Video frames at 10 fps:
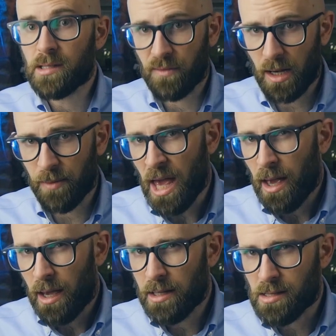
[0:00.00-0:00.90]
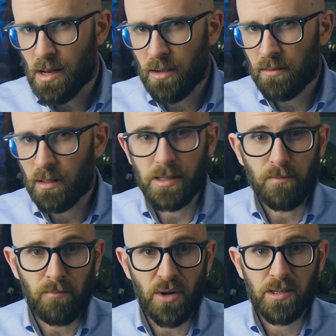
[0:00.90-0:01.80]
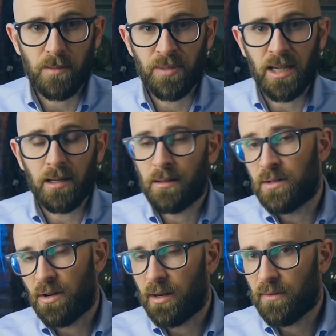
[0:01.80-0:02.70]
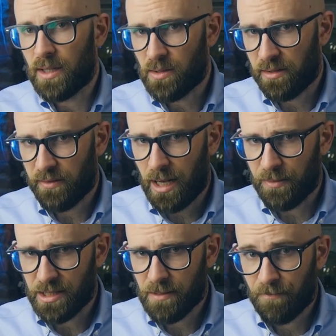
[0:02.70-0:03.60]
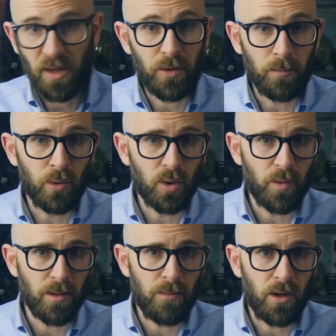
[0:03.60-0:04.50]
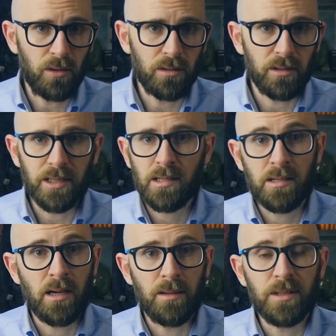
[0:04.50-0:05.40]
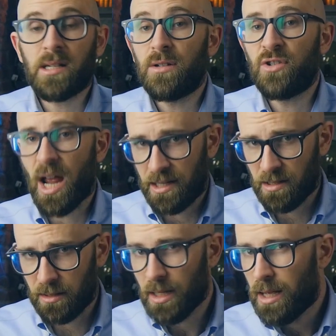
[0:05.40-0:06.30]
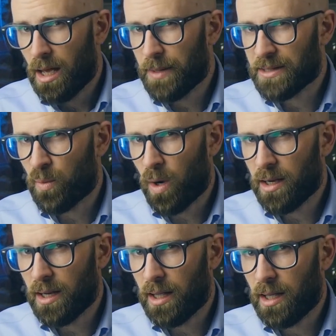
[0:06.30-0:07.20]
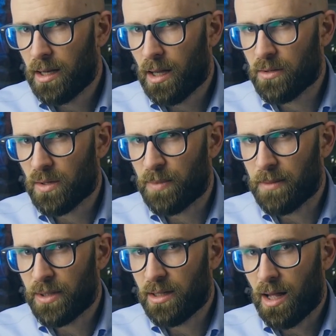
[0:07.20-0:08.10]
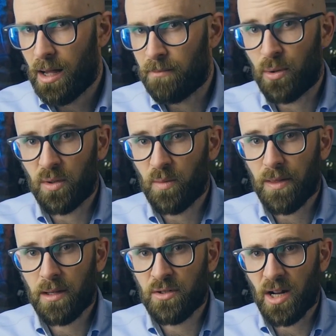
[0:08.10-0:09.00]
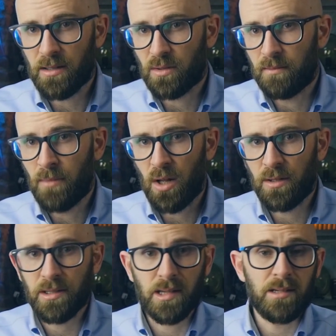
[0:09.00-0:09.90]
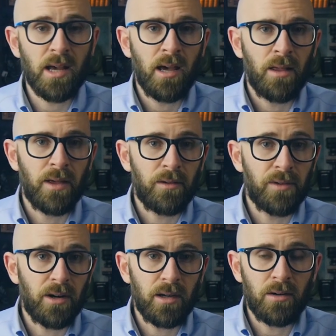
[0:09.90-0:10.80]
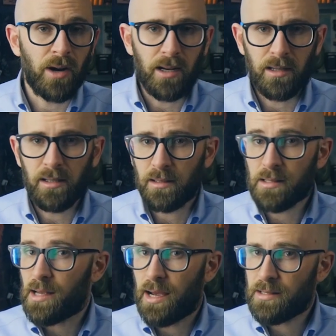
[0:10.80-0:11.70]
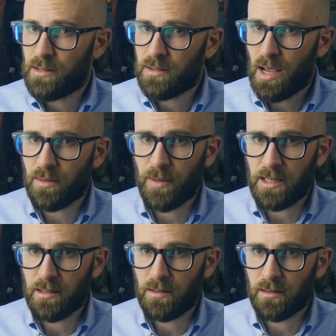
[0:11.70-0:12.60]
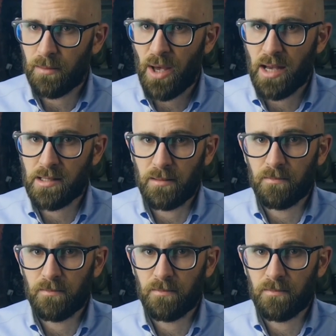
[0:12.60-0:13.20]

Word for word: develop, it's known that most begin during fetal development. If you're born with a mole, it's termed congenital. About 1 in 100 people are born with congenital moles, and they'll vary greatly in size and shape depending on the person